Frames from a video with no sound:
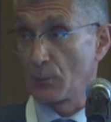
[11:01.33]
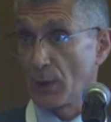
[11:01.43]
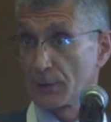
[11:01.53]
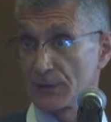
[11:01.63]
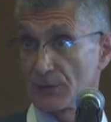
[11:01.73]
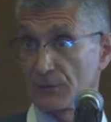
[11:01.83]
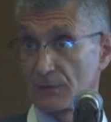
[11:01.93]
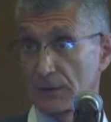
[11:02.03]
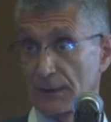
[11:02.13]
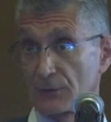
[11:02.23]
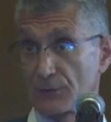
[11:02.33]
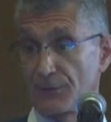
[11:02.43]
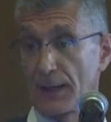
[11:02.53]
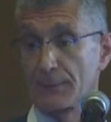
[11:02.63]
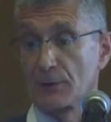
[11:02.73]
what it does to the laser
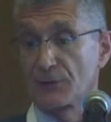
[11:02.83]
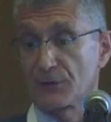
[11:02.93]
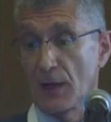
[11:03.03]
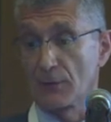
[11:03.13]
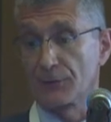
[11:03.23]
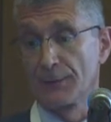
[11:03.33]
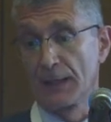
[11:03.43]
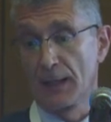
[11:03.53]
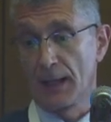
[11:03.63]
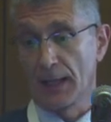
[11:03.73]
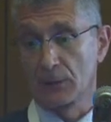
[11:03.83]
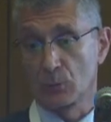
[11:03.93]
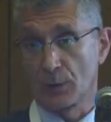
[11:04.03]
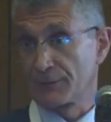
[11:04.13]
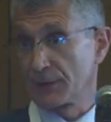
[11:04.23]
fiber itself. And
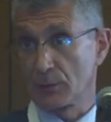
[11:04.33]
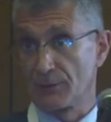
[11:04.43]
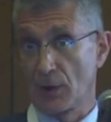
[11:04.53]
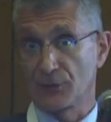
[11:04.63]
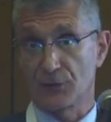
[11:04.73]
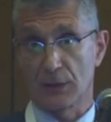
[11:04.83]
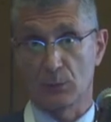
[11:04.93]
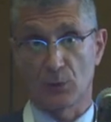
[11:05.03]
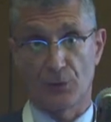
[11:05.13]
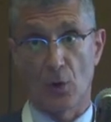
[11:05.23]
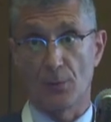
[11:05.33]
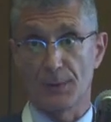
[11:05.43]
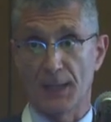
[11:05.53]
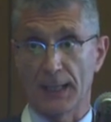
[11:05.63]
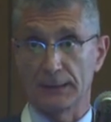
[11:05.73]
I think we've all seen the foamy
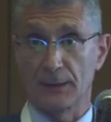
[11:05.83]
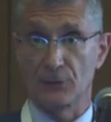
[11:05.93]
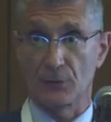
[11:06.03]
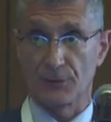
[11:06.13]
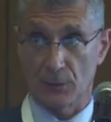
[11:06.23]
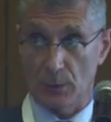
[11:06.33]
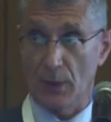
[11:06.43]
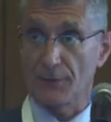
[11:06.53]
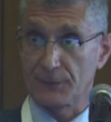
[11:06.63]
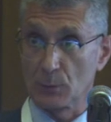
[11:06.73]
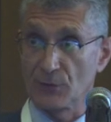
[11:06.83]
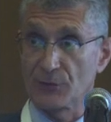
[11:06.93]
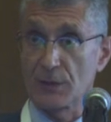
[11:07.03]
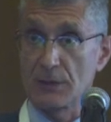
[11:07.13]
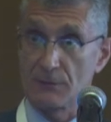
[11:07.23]
mag laser that we often will
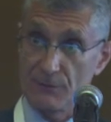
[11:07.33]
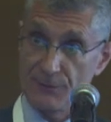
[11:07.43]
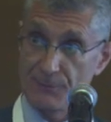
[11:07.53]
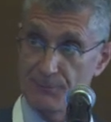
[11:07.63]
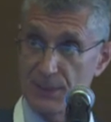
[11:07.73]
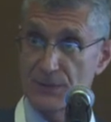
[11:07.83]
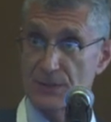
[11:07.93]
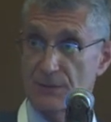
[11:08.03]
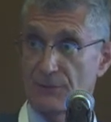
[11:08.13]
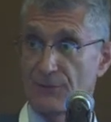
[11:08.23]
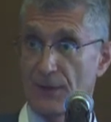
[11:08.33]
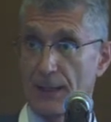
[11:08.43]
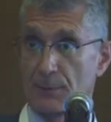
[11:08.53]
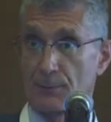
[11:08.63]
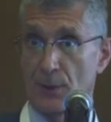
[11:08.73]
see pieces of the
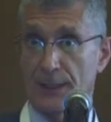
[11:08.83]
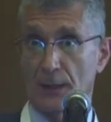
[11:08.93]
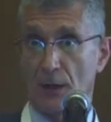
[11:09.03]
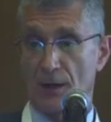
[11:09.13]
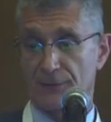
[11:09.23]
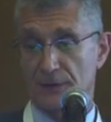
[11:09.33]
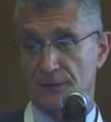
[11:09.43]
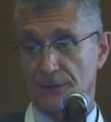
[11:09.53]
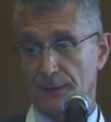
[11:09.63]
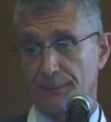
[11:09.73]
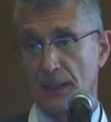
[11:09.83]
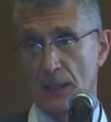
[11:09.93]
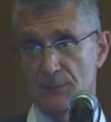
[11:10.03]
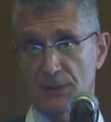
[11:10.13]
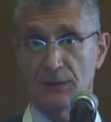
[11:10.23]
fiber breaking off the tip.
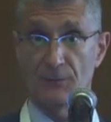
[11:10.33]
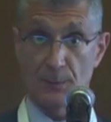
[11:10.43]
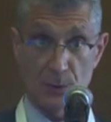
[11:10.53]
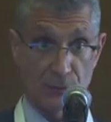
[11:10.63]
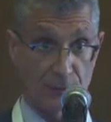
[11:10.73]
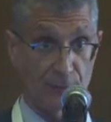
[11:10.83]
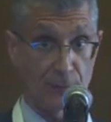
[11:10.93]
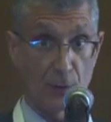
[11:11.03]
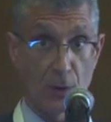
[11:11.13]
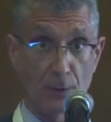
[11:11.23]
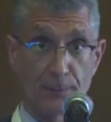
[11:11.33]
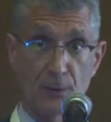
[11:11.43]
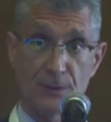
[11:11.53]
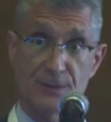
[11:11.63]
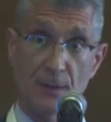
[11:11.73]
We've been using it for a long
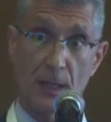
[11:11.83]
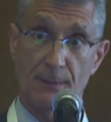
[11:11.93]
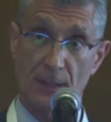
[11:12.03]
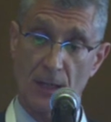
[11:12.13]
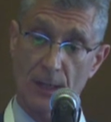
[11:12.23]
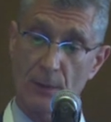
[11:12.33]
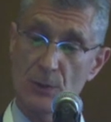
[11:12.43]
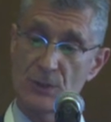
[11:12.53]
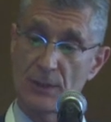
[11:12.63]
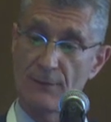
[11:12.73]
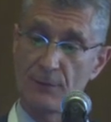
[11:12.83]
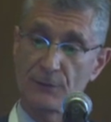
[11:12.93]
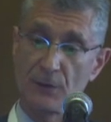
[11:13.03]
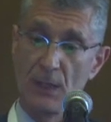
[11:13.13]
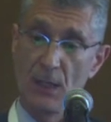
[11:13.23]
period of time at higher energy
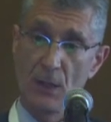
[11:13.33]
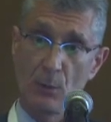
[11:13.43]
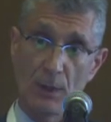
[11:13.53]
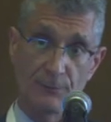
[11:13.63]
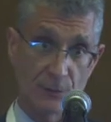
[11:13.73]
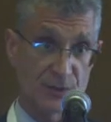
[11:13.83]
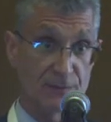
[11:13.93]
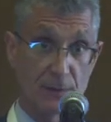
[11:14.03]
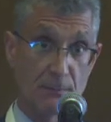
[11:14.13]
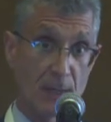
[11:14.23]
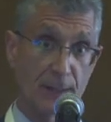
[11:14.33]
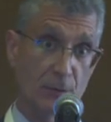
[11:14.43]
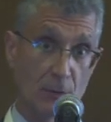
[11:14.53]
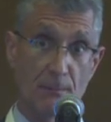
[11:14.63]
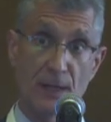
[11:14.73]
levels. Well, there's even
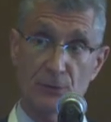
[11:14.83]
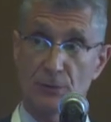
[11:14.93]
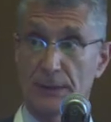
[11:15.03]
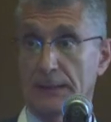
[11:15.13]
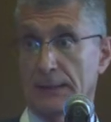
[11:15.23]
micrometric